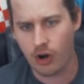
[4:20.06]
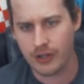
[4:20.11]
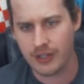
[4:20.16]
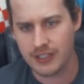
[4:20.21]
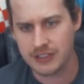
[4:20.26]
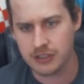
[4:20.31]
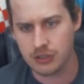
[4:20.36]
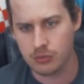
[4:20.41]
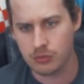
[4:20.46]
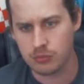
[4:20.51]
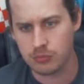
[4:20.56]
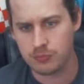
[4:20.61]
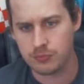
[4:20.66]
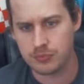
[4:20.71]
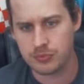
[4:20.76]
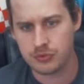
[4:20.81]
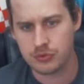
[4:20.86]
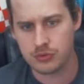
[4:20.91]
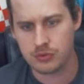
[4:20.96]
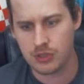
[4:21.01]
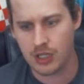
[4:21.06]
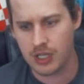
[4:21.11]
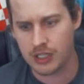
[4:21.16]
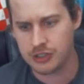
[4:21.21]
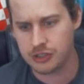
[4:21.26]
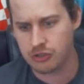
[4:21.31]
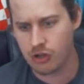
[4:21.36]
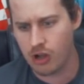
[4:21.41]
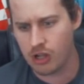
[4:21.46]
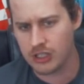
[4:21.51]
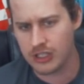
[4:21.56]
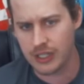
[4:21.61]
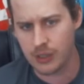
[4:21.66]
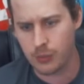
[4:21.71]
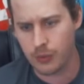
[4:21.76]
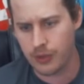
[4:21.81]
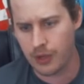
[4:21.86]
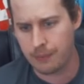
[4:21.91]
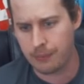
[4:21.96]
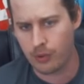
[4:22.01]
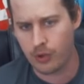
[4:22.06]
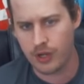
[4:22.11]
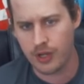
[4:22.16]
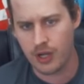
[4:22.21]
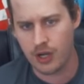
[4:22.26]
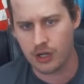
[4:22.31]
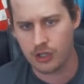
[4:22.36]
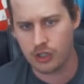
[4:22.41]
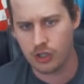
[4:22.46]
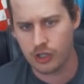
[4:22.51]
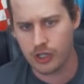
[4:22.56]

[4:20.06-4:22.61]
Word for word: card. Gets a uh, strong link with our boy uh,